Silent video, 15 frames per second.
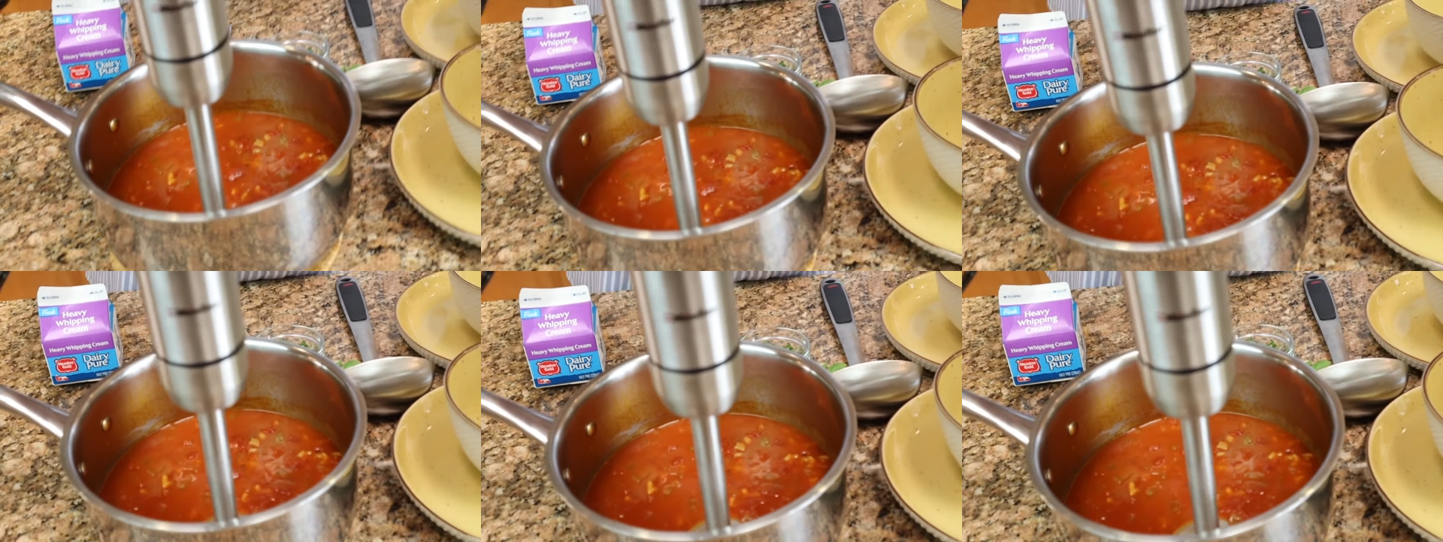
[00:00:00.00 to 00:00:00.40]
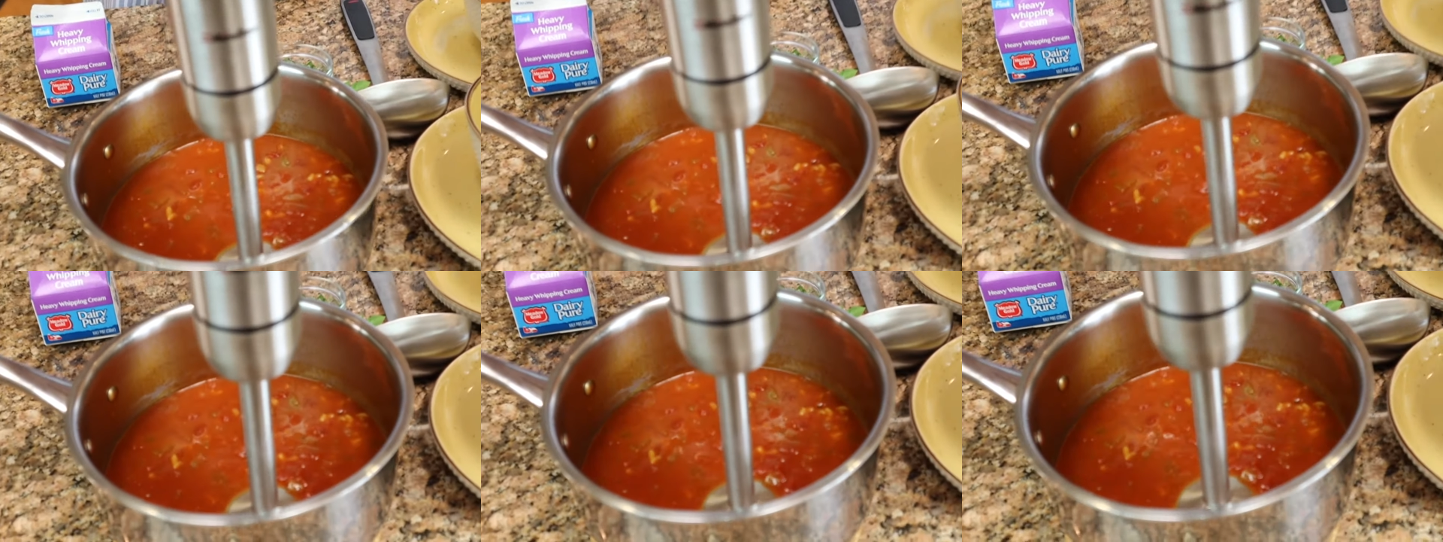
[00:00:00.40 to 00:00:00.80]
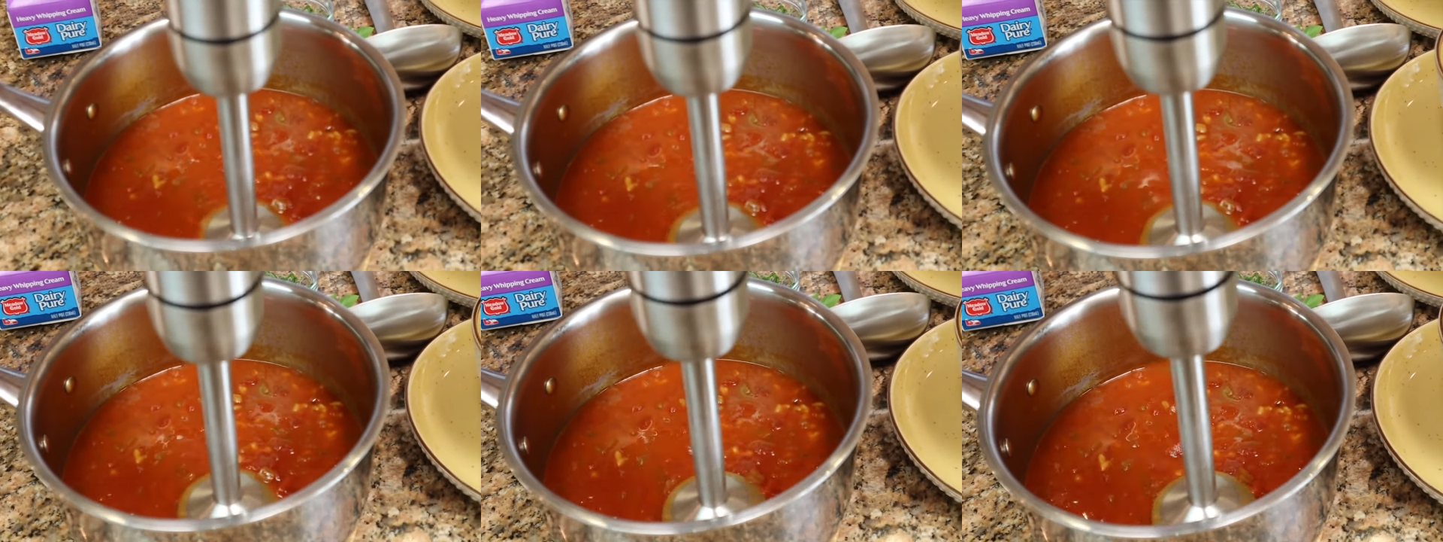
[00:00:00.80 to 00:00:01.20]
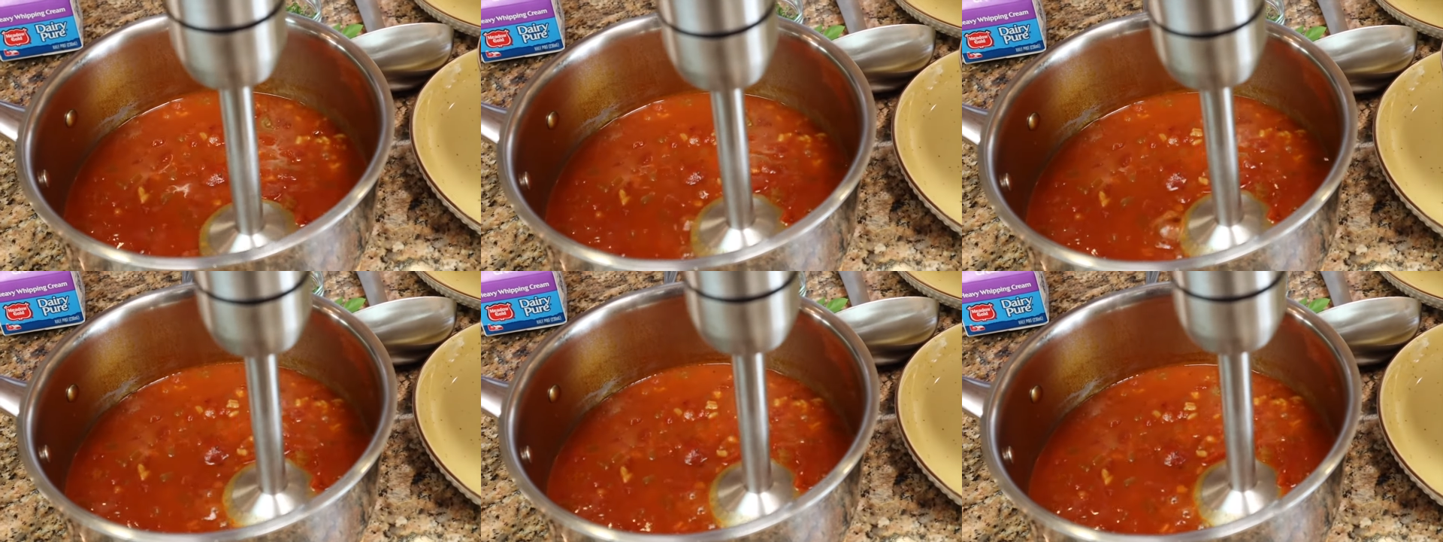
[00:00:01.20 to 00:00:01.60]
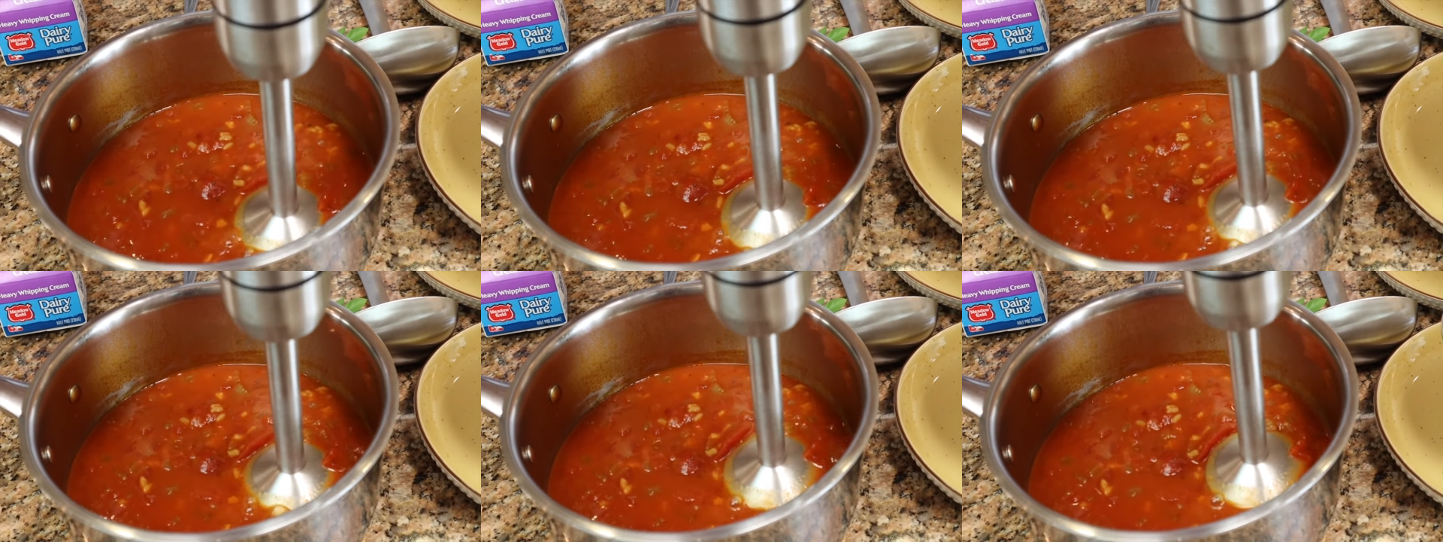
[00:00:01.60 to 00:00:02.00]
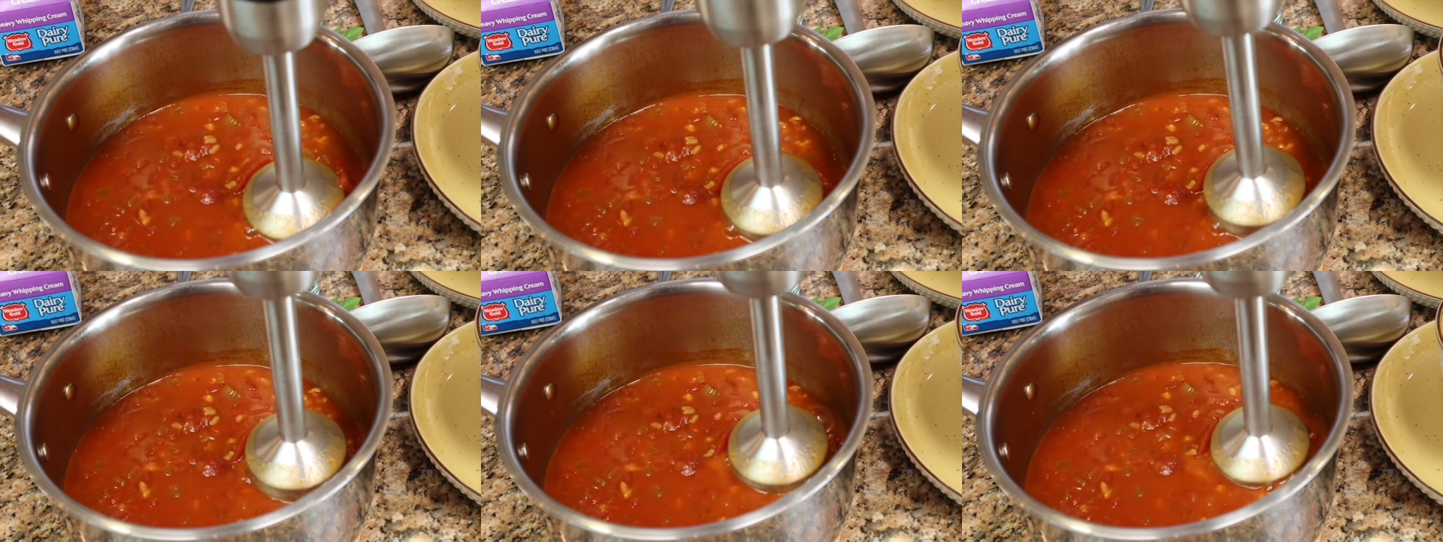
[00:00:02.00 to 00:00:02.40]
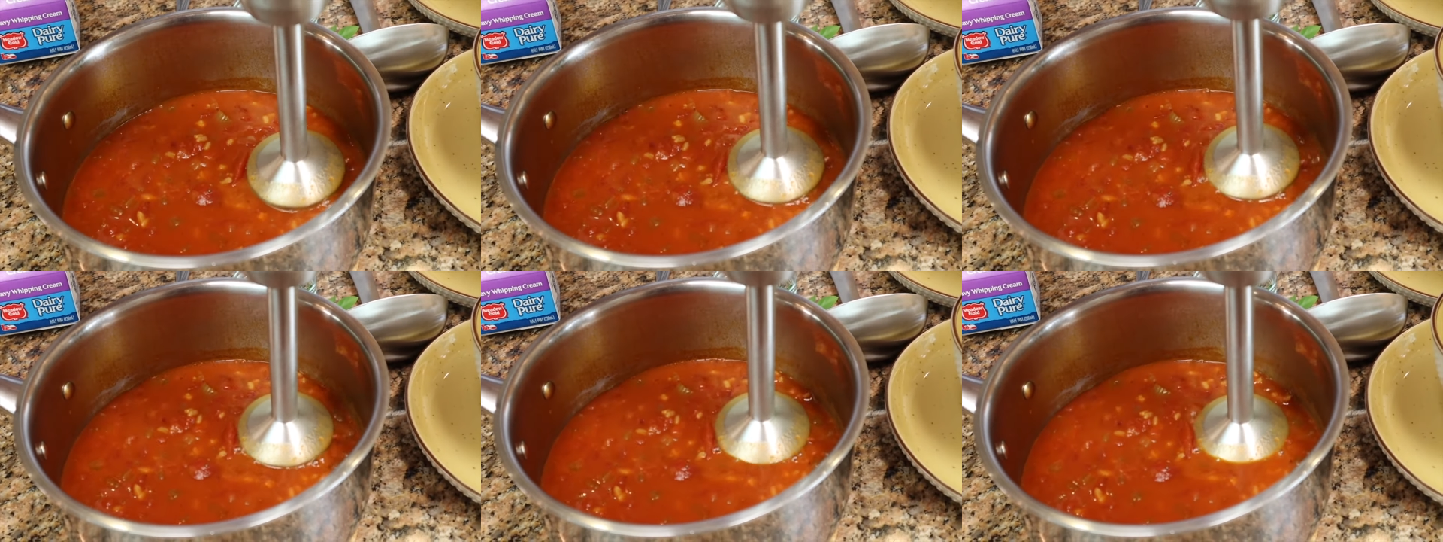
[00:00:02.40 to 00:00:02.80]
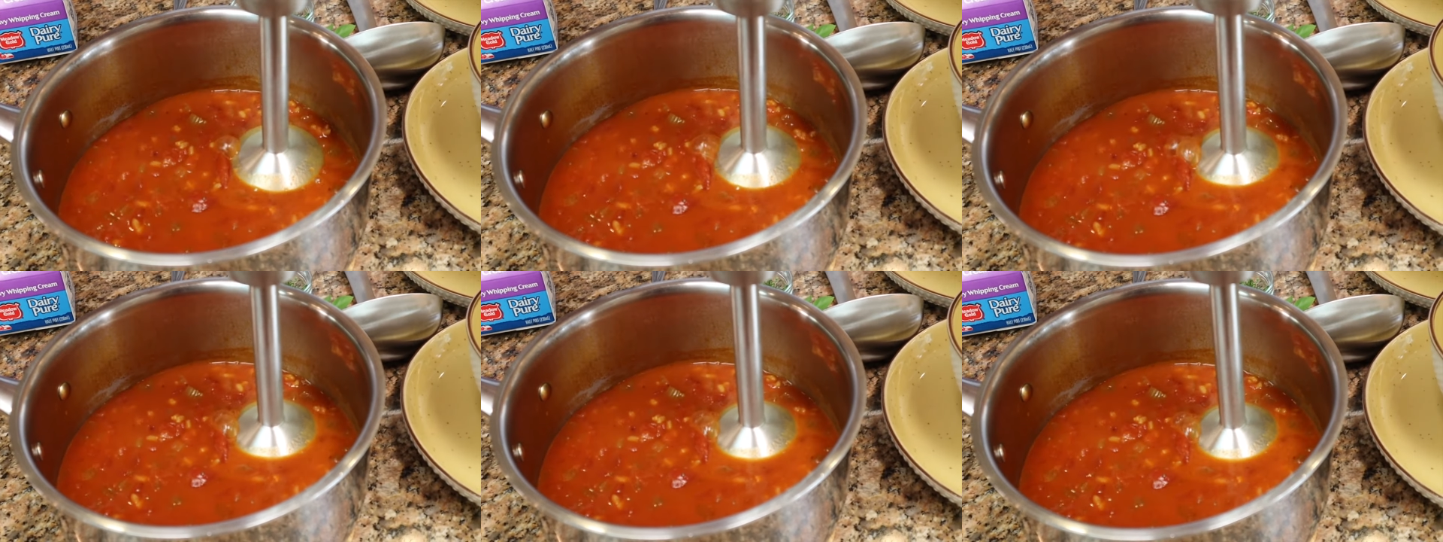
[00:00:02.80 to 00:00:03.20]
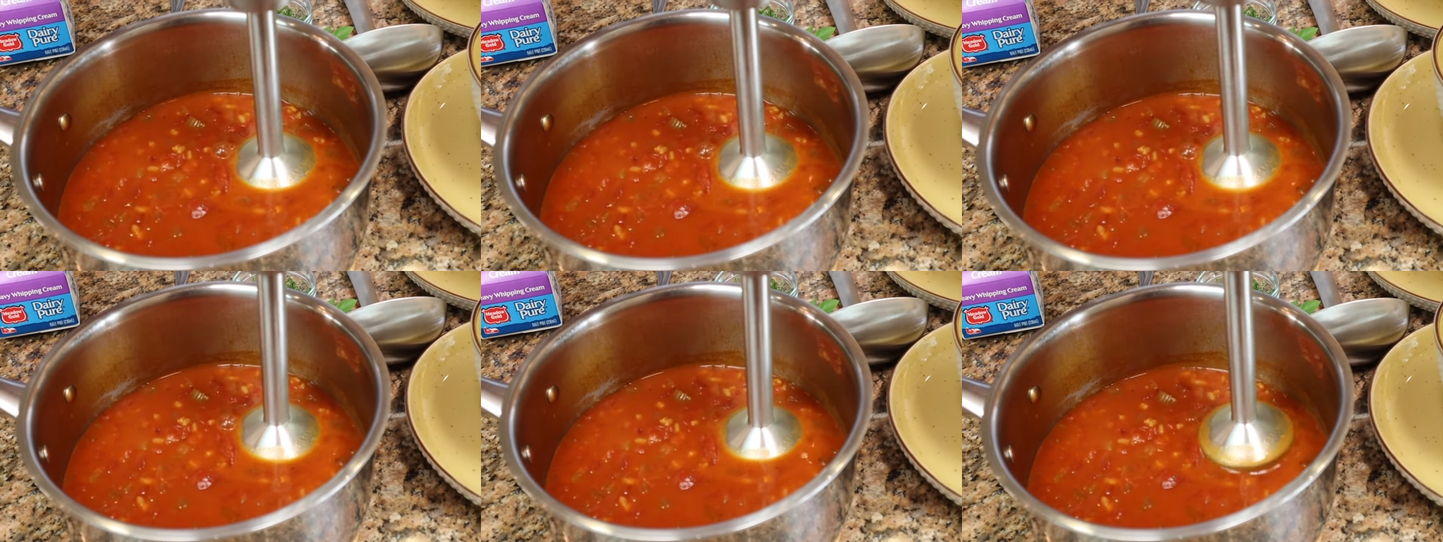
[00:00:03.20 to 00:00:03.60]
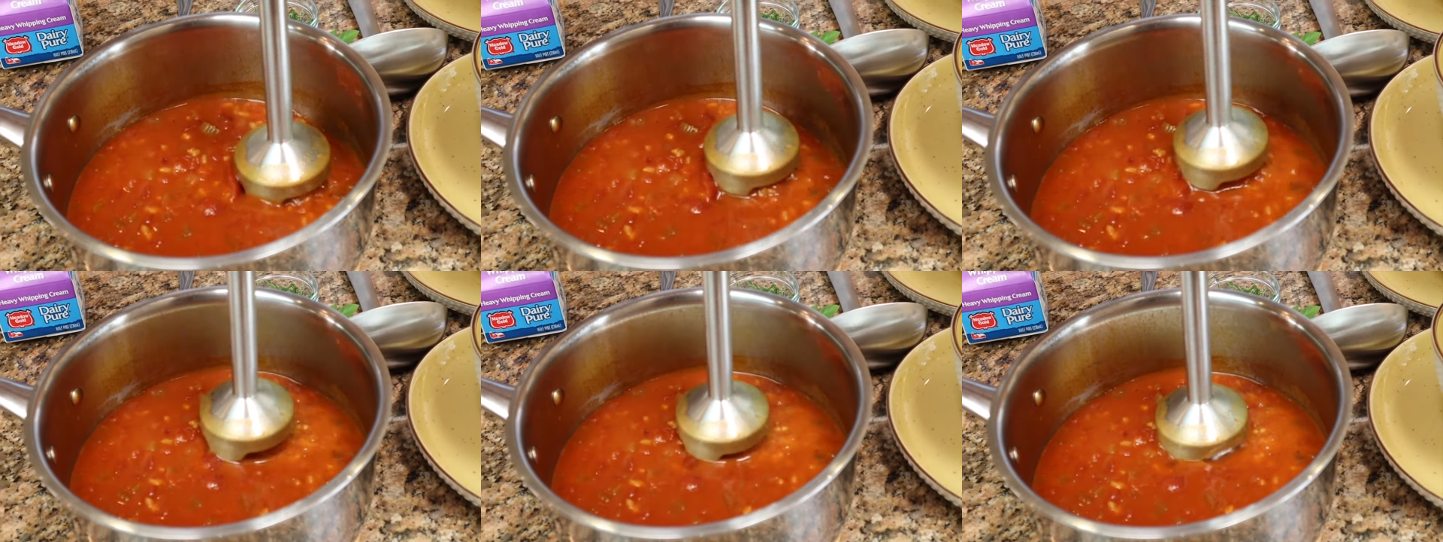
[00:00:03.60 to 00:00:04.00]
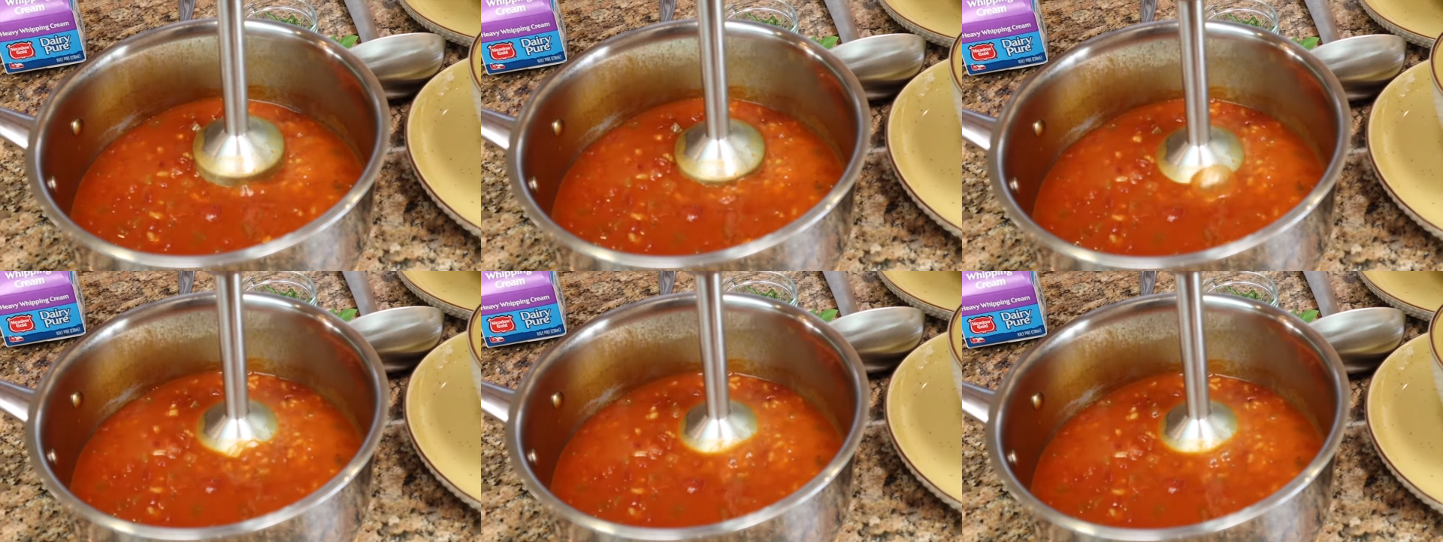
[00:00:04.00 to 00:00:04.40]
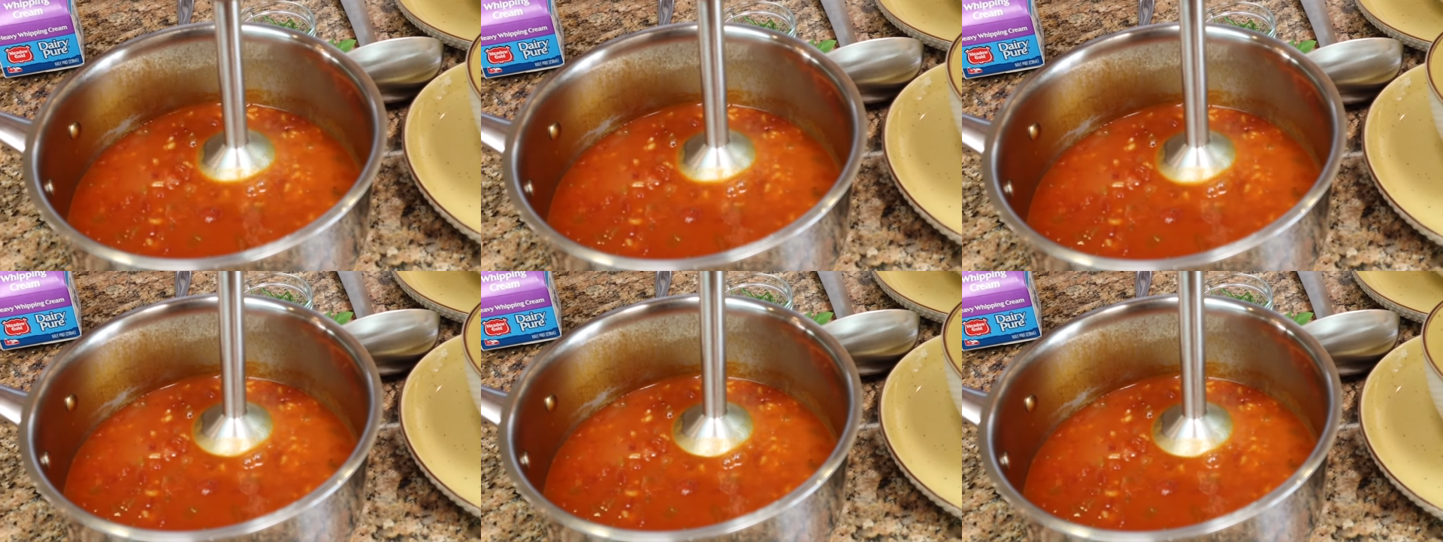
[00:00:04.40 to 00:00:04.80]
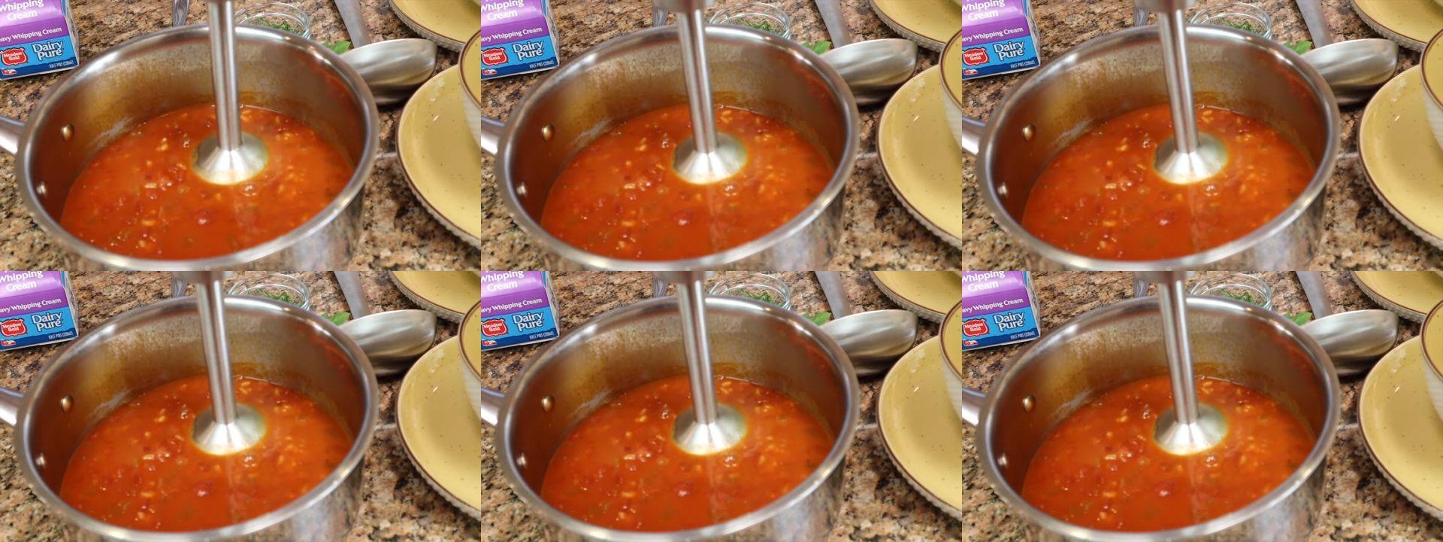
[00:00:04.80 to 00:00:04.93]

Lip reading: (no speaker visible)